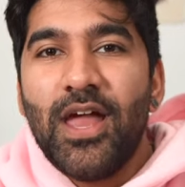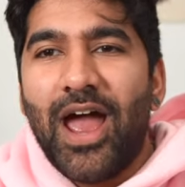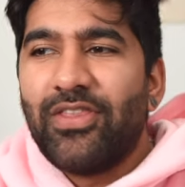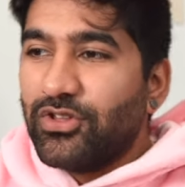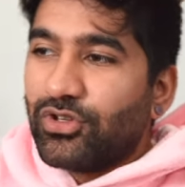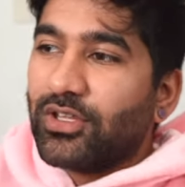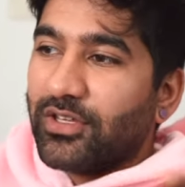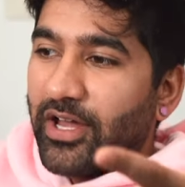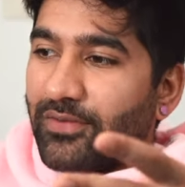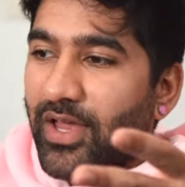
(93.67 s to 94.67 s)
and then you can
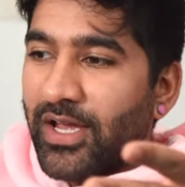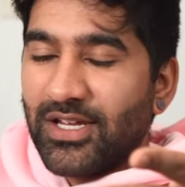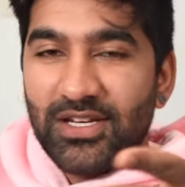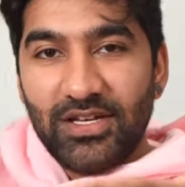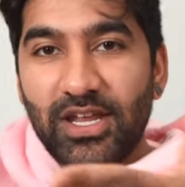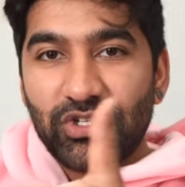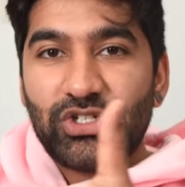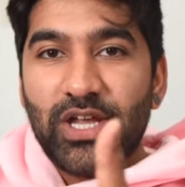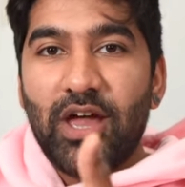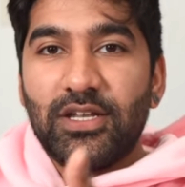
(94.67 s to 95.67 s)
kind of like
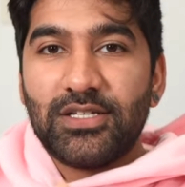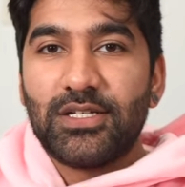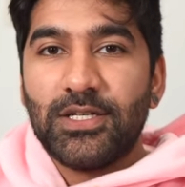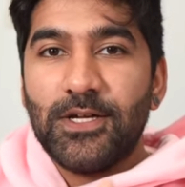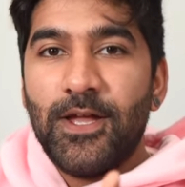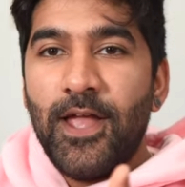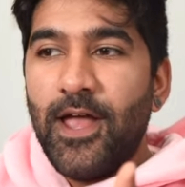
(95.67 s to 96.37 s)
niche down into